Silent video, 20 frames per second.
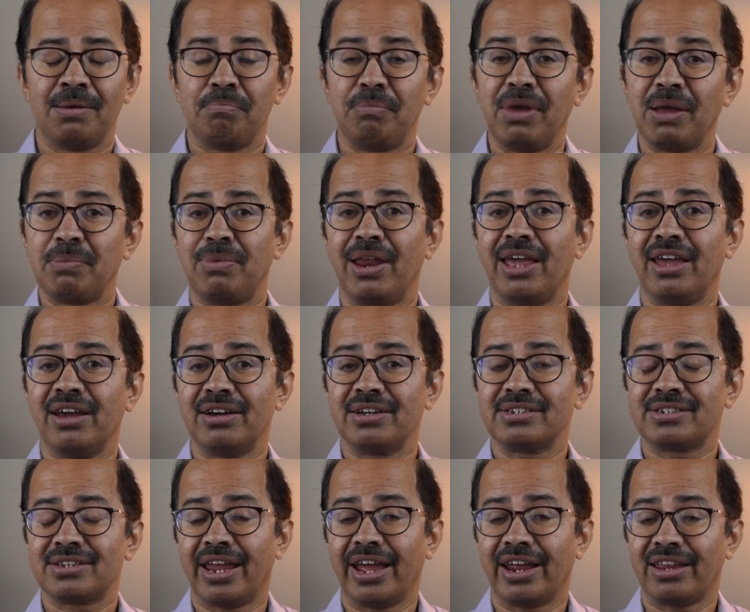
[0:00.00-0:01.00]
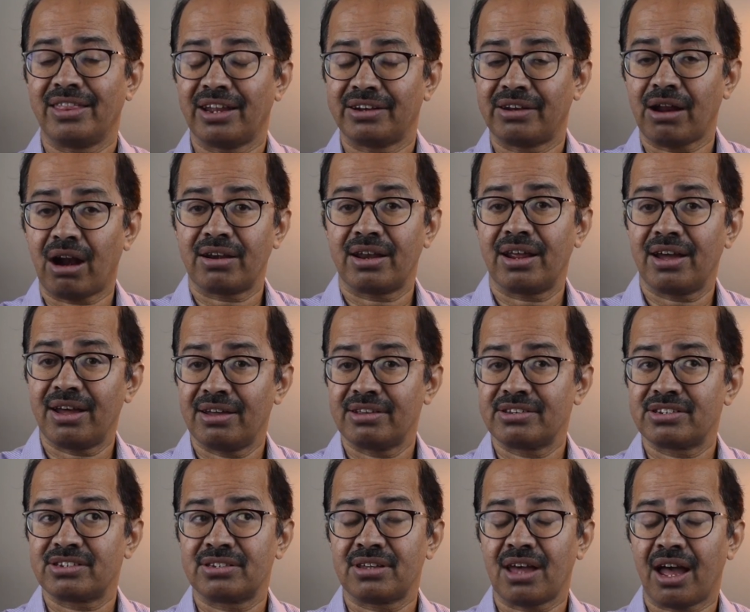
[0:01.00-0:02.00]
Big players like the
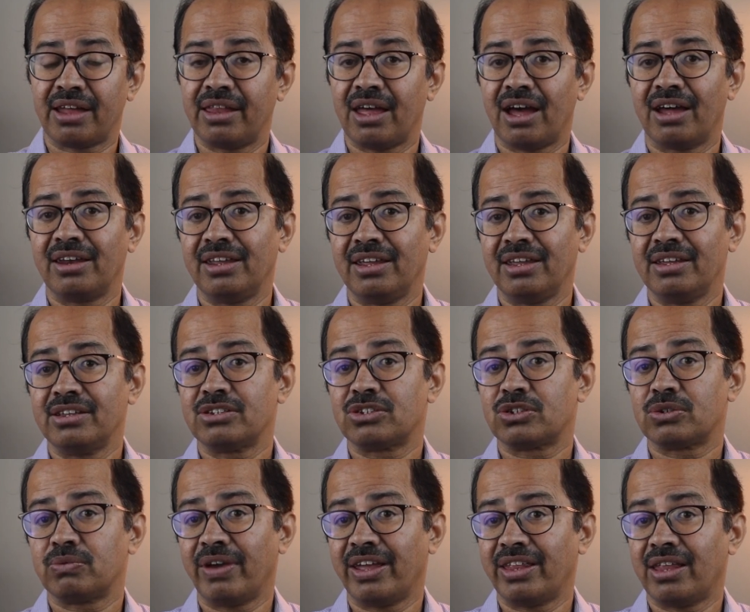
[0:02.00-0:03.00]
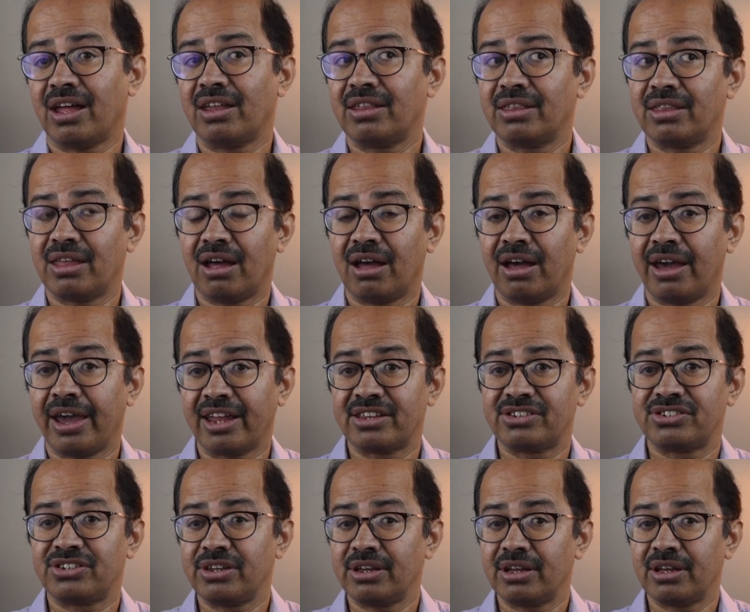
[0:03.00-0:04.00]
Tatas, Adanis, Vedanta,
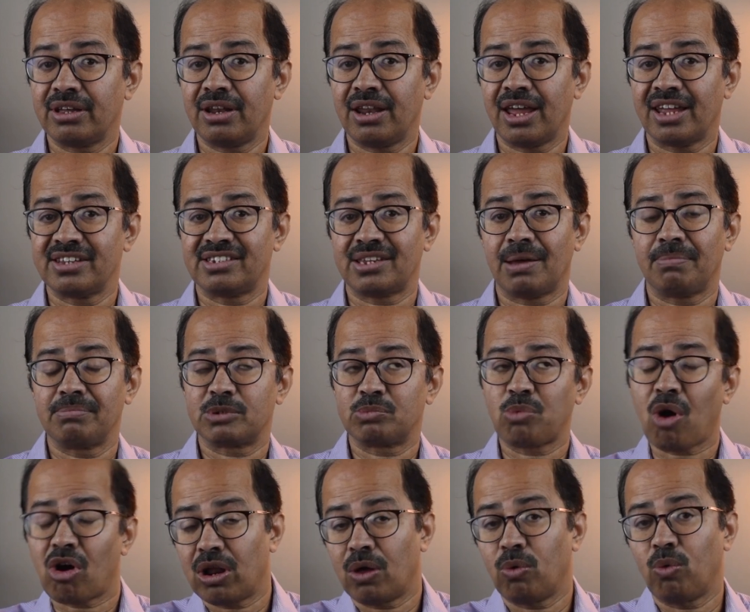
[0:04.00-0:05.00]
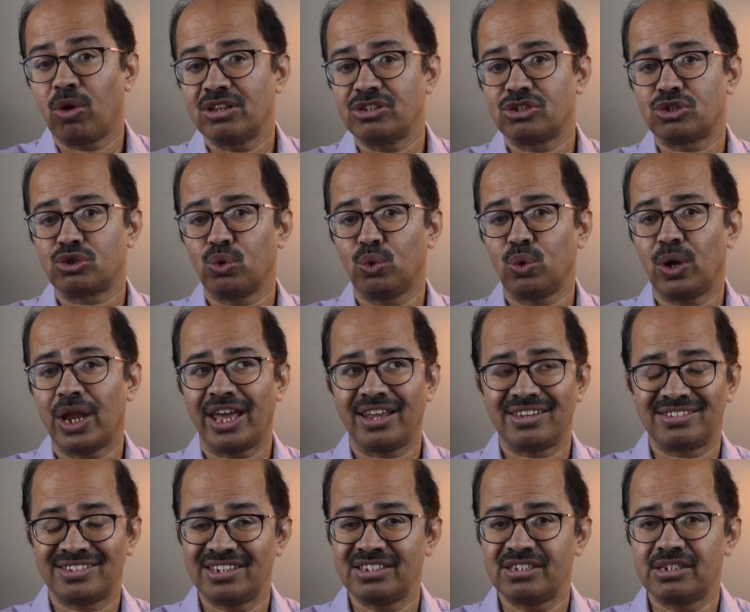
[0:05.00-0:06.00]
HCL and some smaller ones too
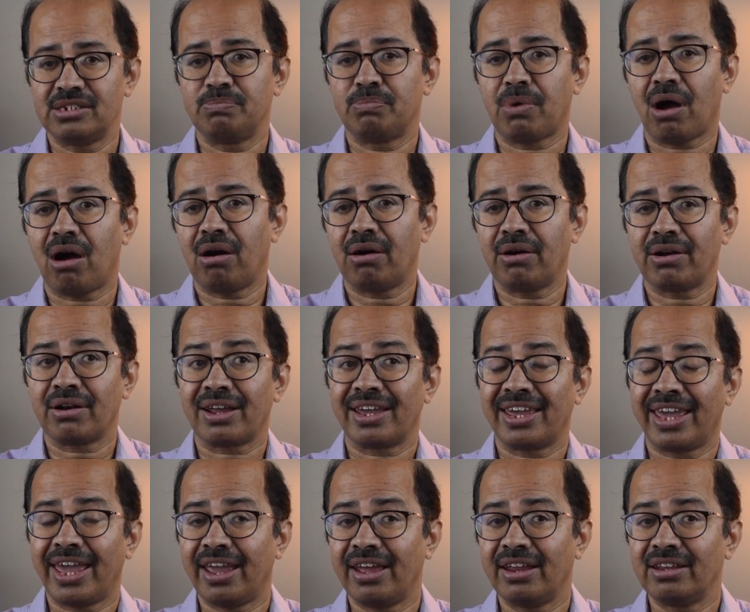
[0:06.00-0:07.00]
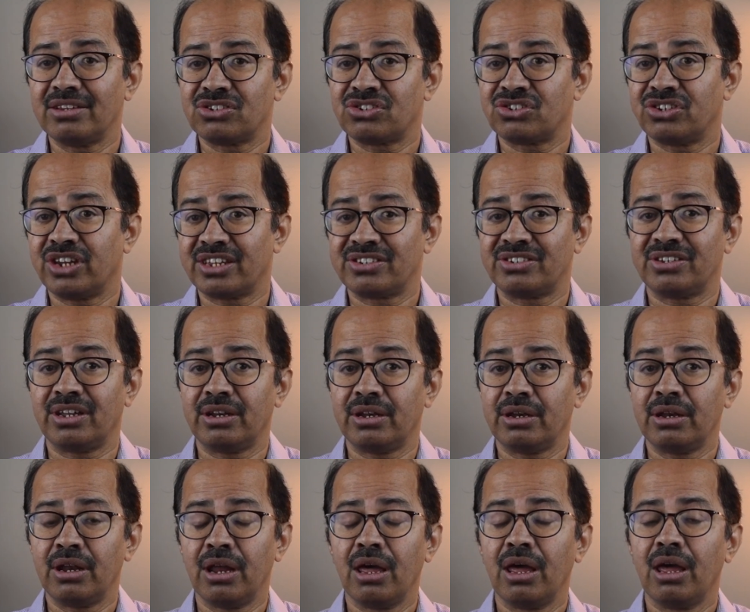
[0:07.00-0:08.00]
like CG Power, Keynes,
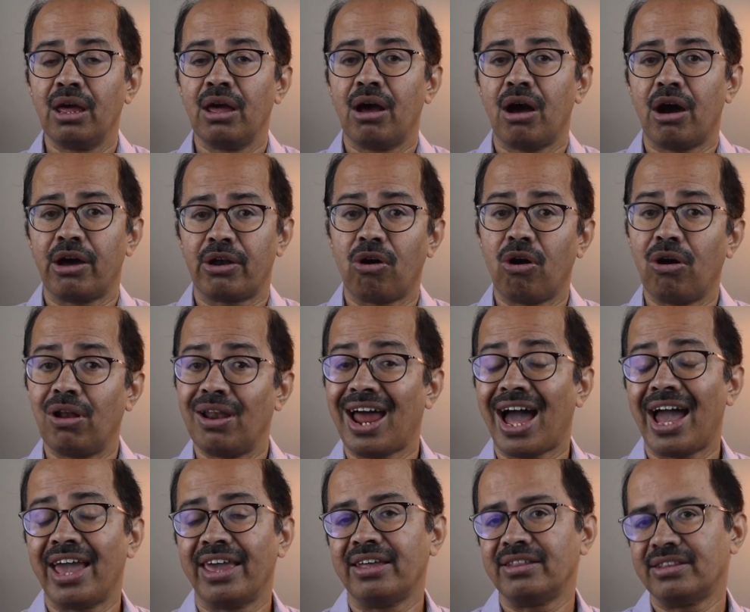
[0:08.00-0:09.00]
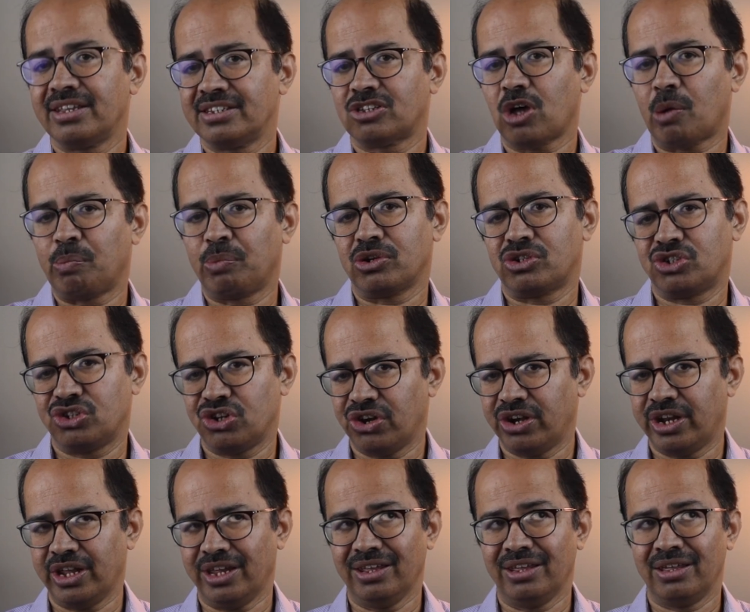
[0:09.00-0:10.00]
Dixon are all eyeing this
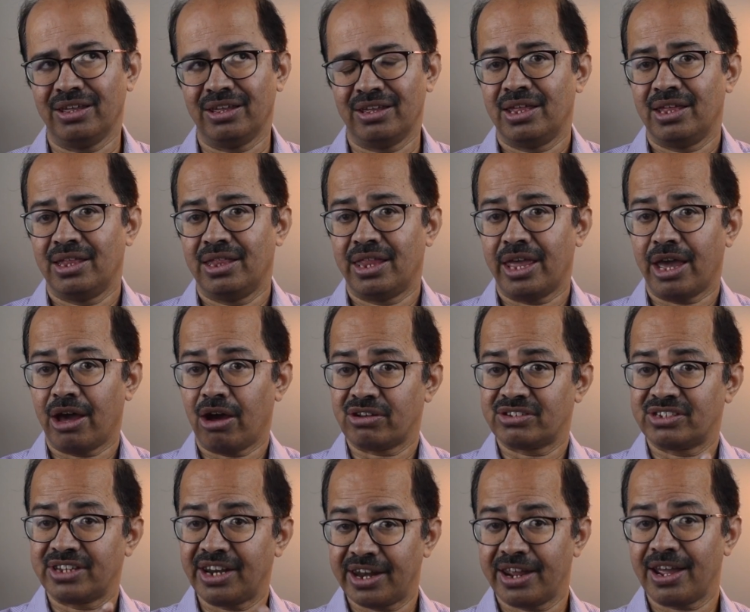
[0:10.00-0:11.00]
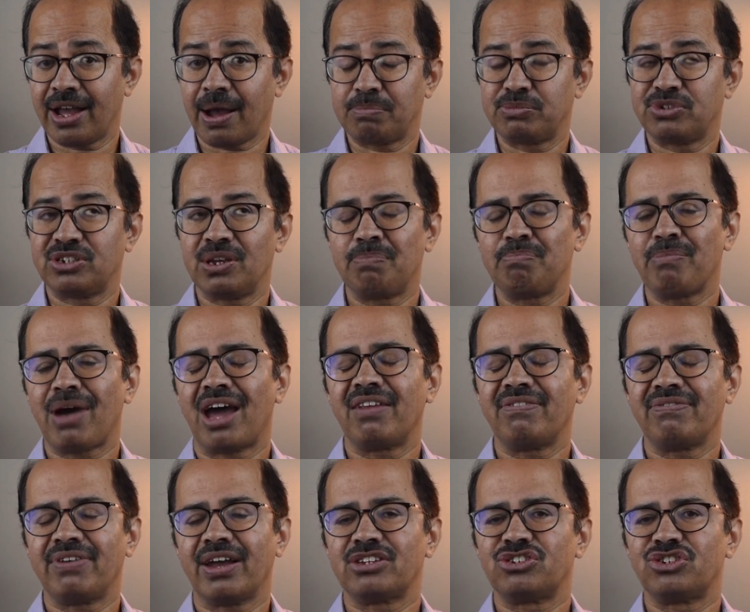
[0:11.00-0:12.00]
opportunity. They are setting up chip
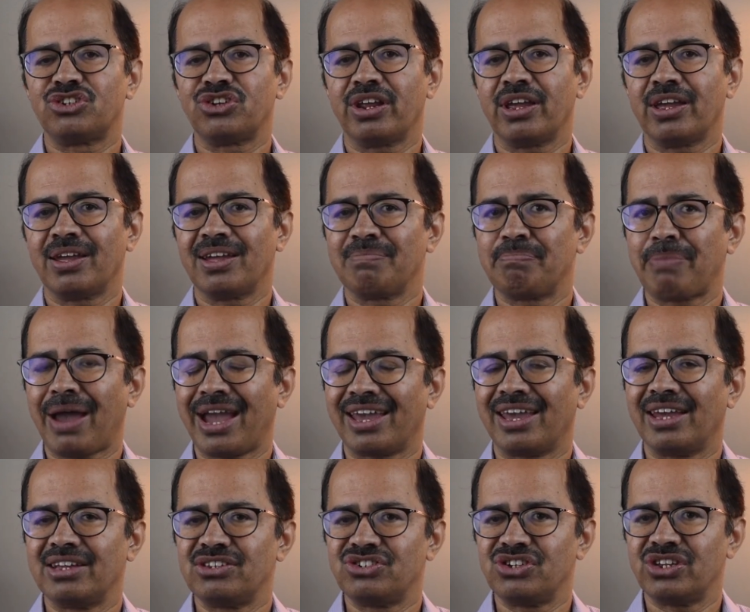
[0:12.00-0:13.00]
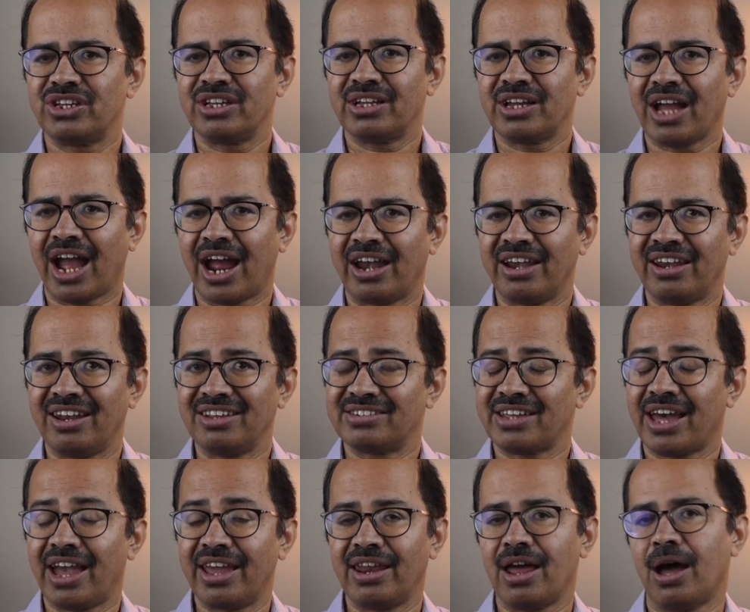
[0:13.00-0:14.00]
manufacturing, packaging and
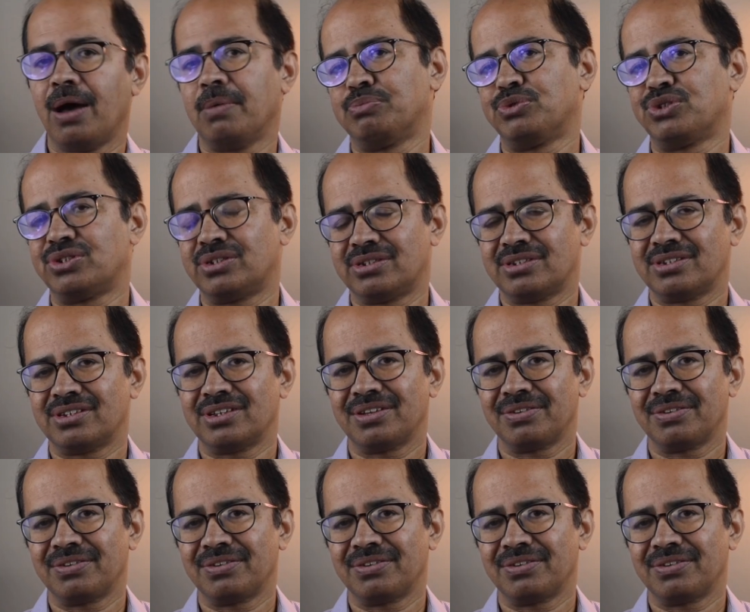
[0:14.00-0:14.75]
design hubs.